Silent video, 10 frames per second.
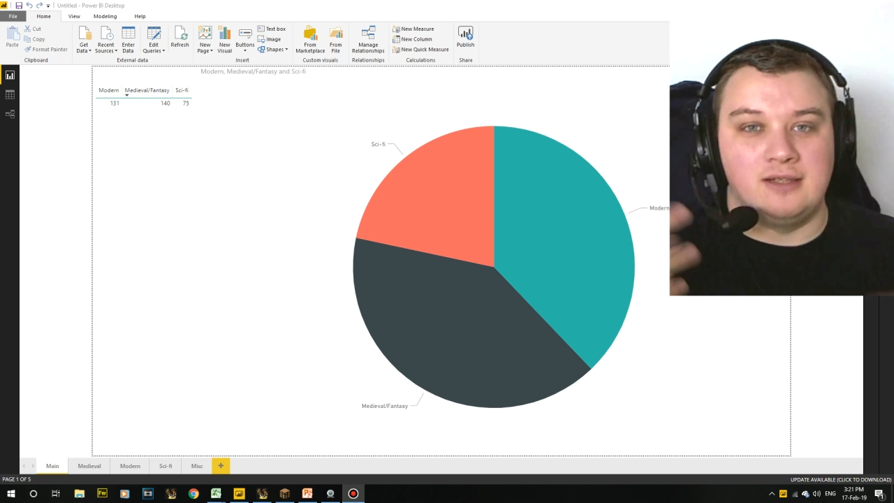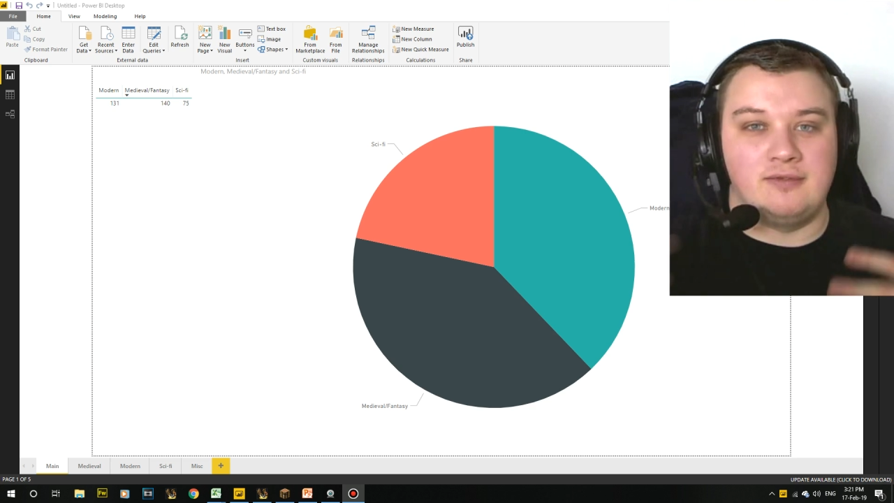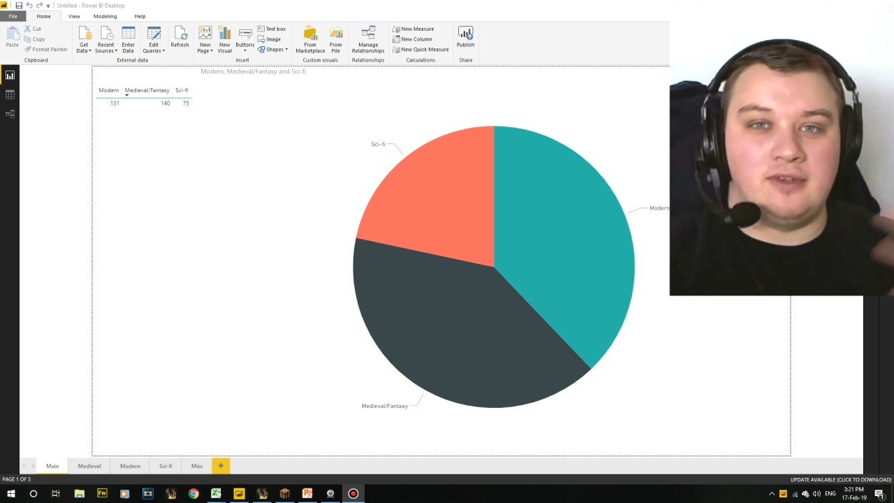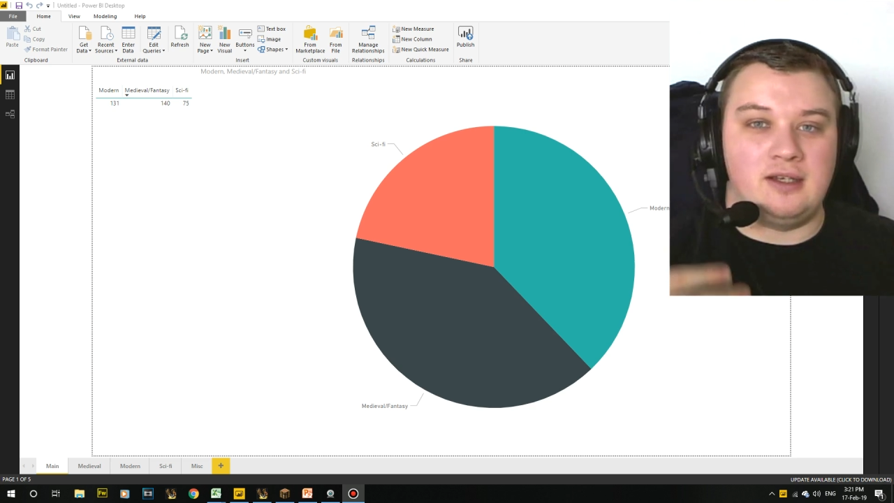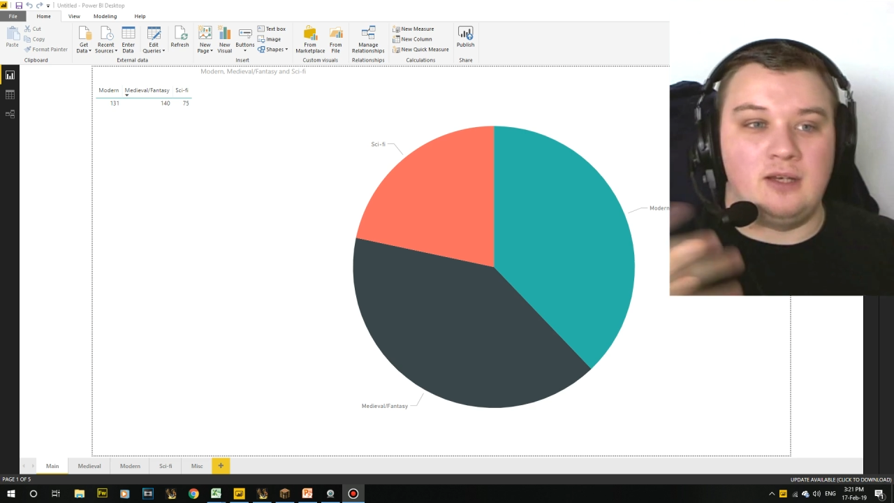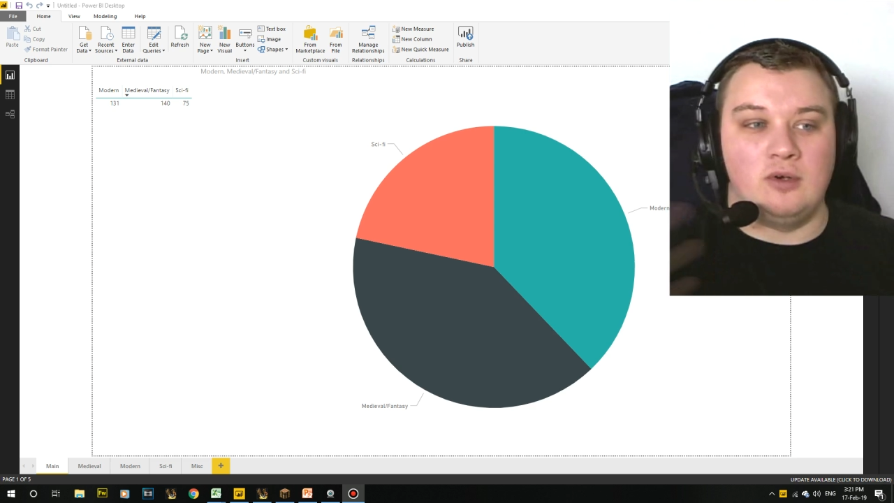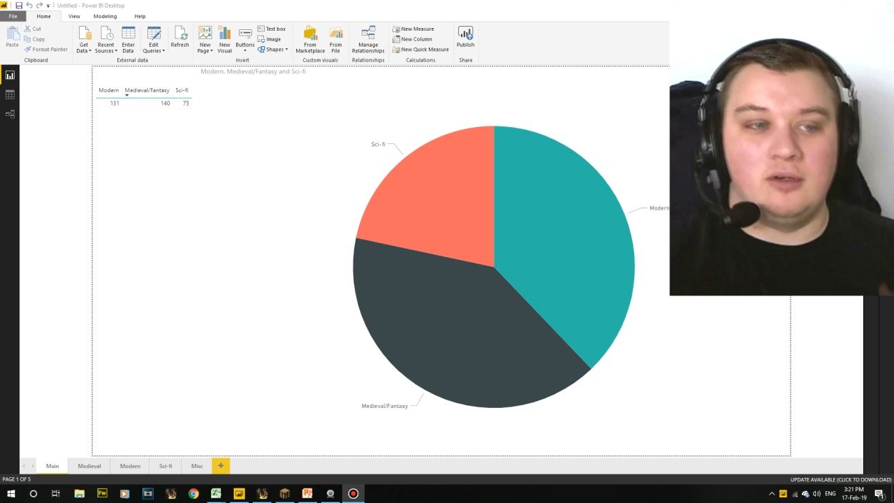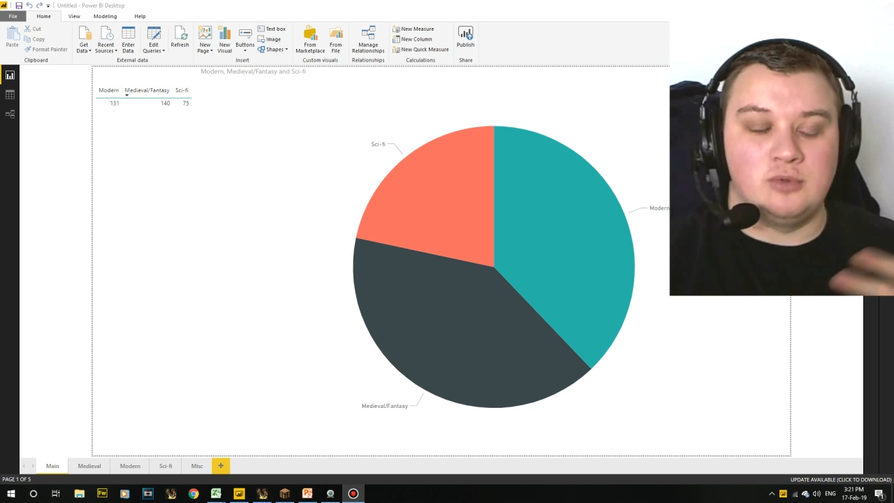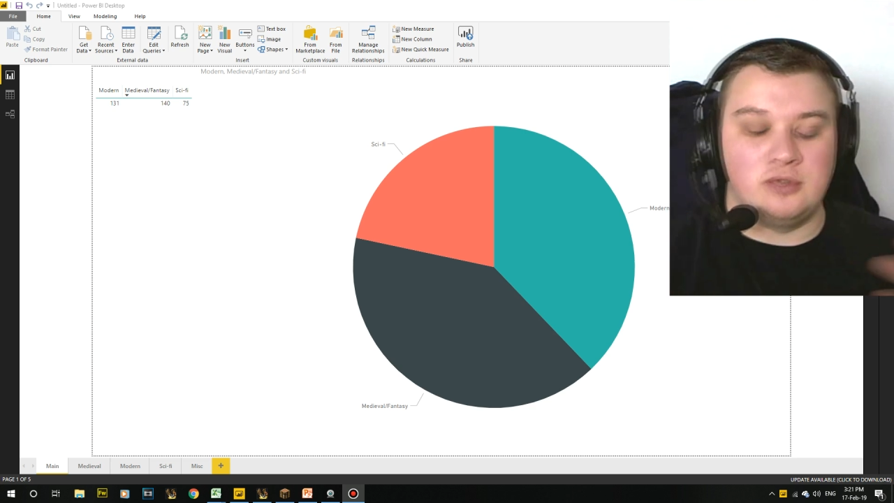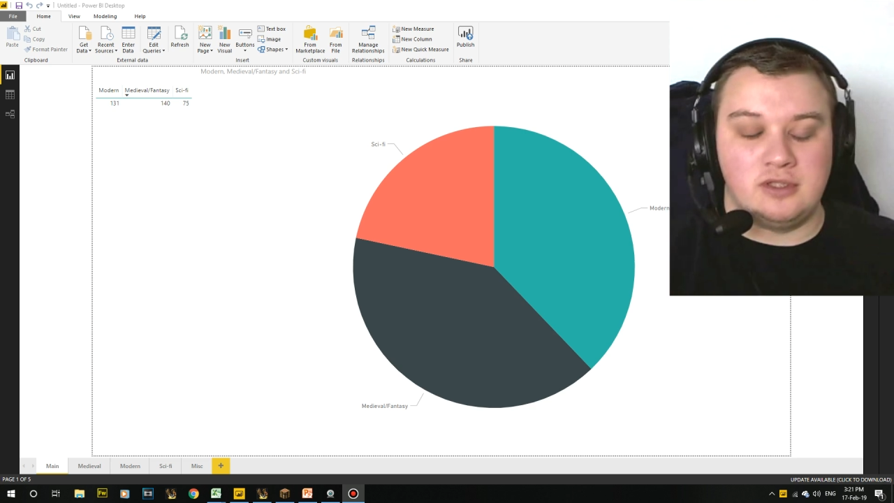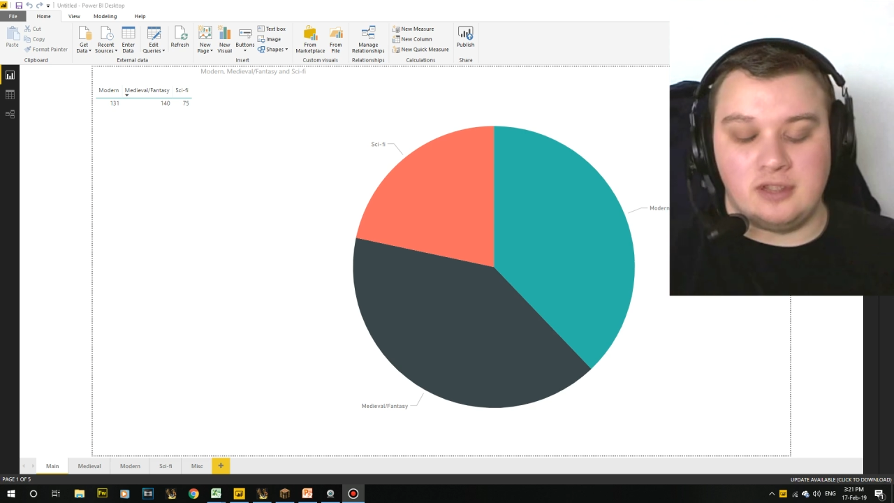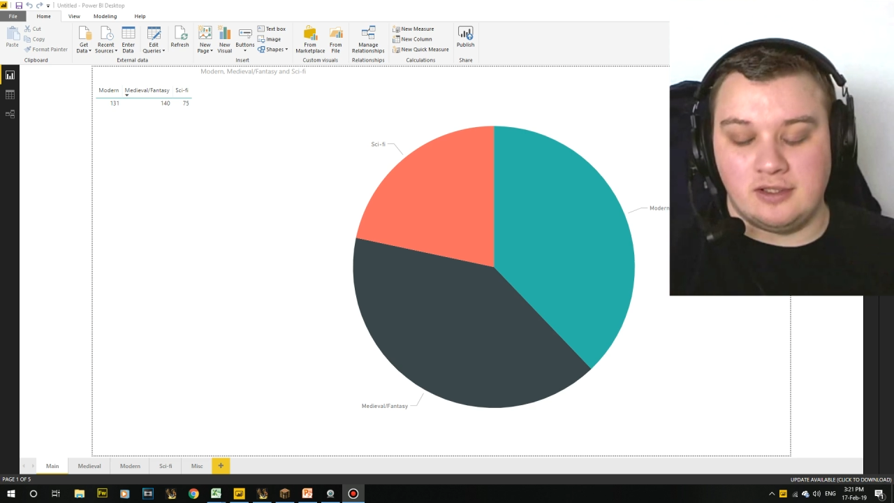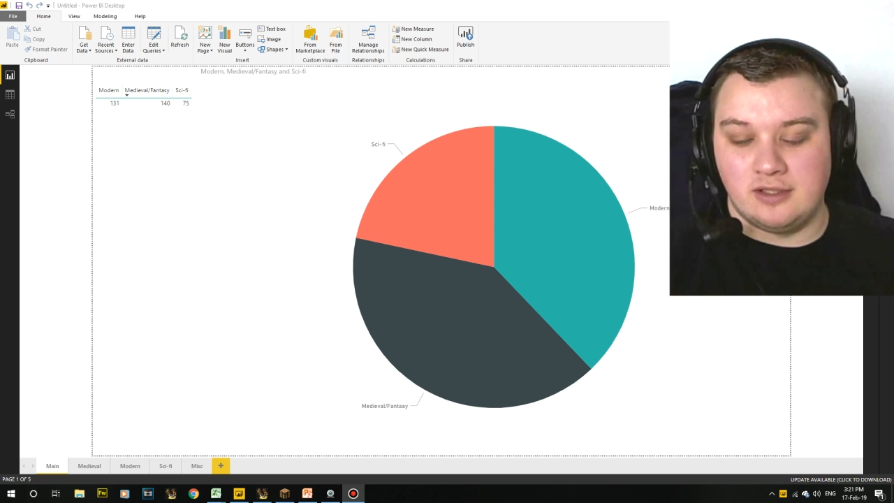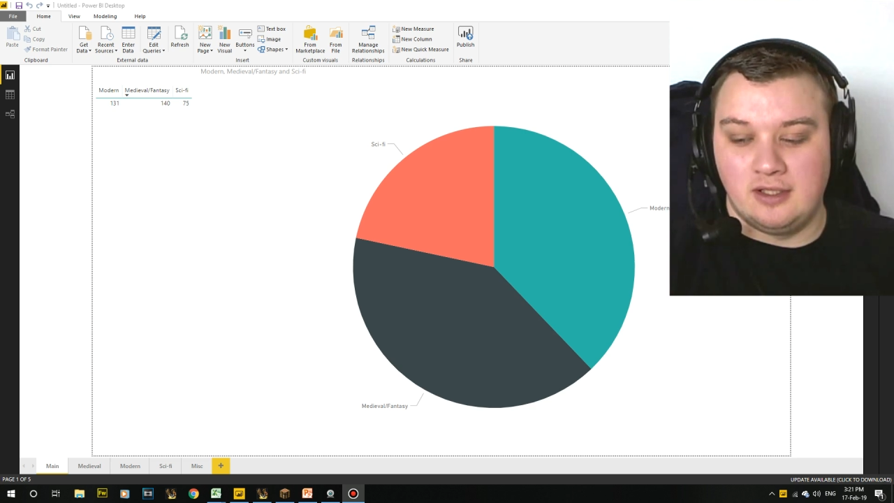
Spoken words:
of thing where I'm talking to you guys